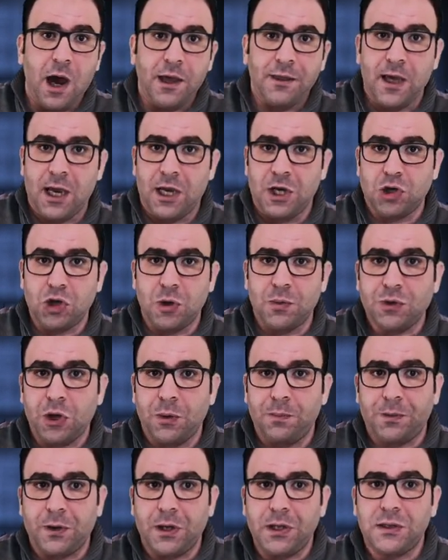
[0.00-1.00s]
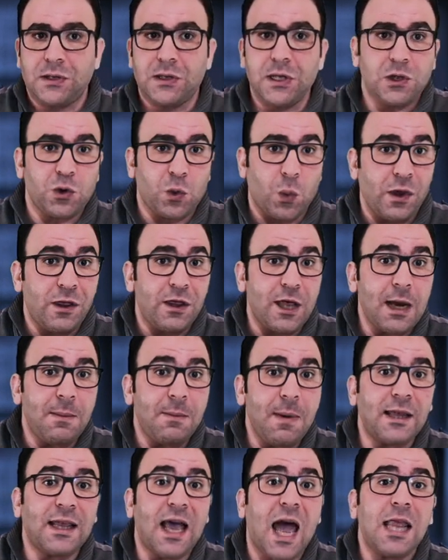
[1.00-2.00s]
the Egyptian priestess when they
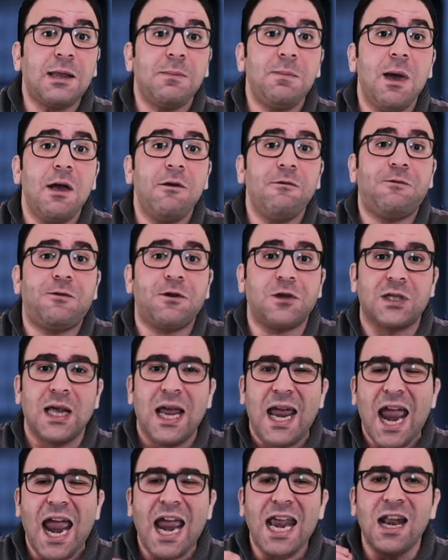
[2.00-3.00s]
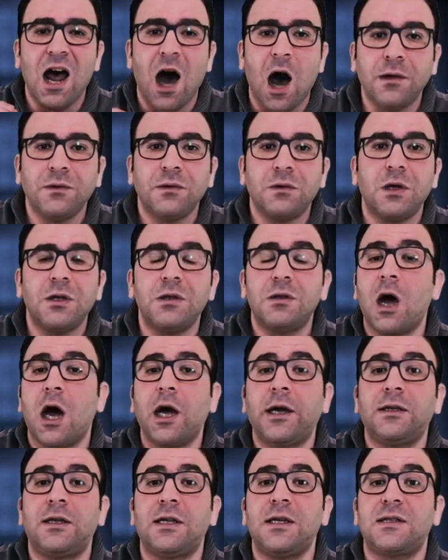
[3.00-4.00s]
met at Memphis in
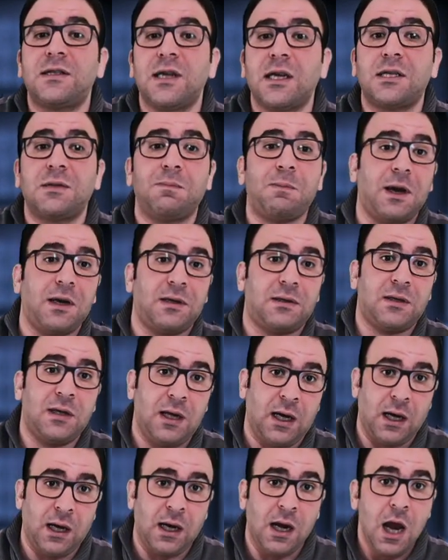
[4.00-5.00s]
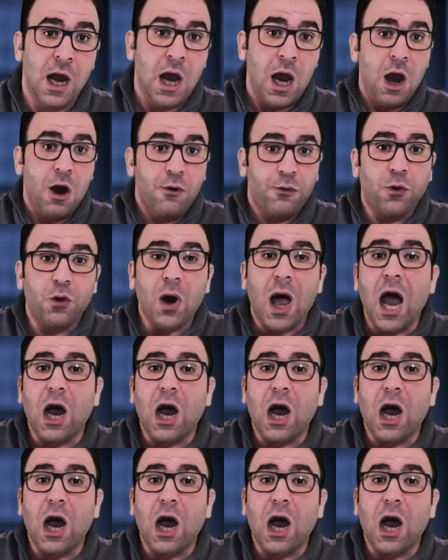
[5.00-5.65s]
196 BC for a